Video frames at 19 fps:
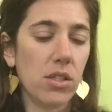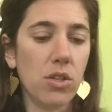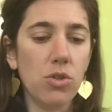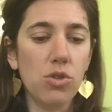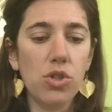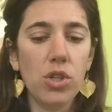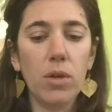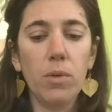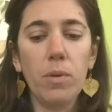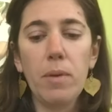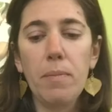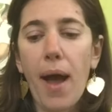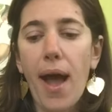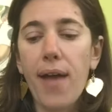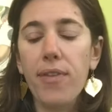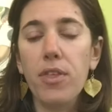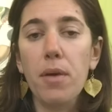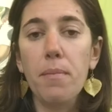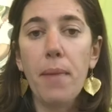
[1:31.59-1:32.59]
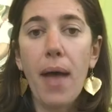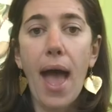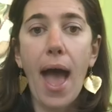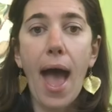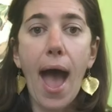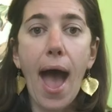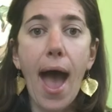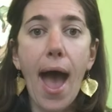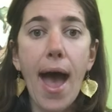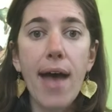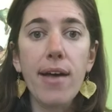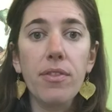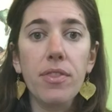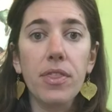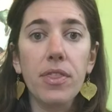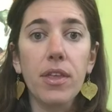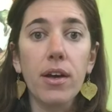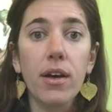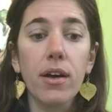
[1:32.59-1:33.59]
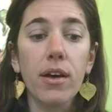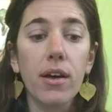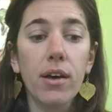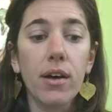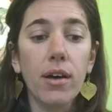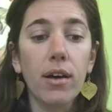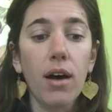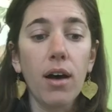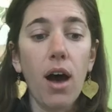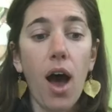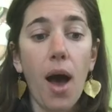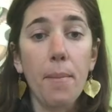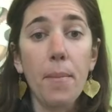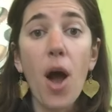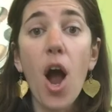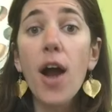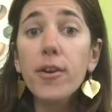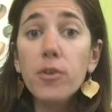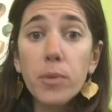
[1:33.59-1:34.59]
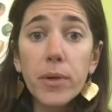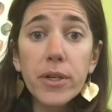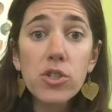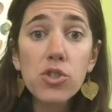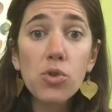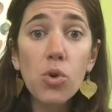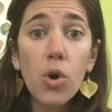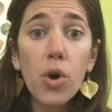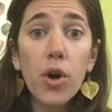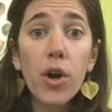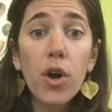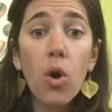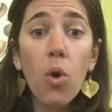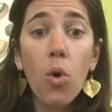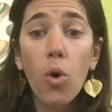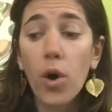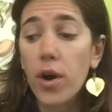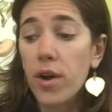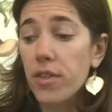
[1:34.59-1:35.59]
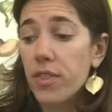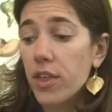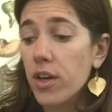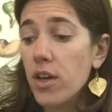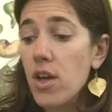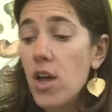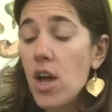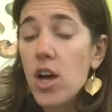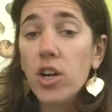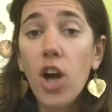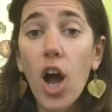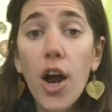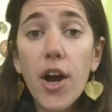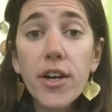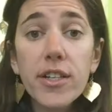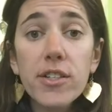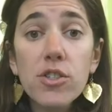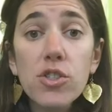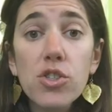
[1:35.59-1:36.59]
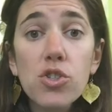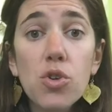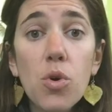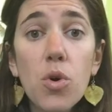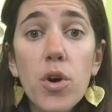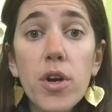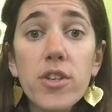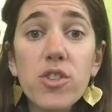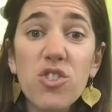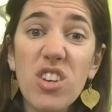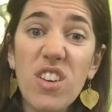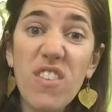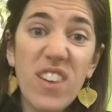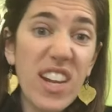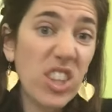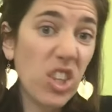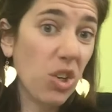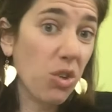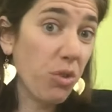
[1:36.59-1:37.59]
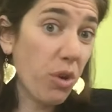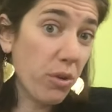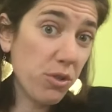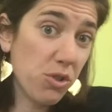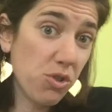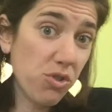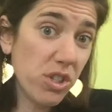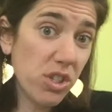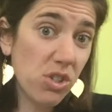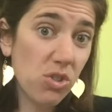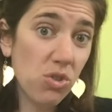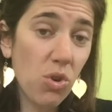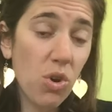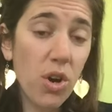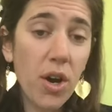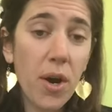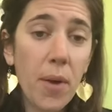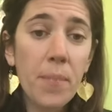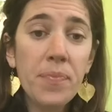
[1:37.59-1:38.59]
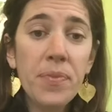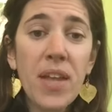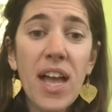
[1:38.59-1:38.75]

Usually we buy them at the hardware store or the garden stores or even at the grocery store.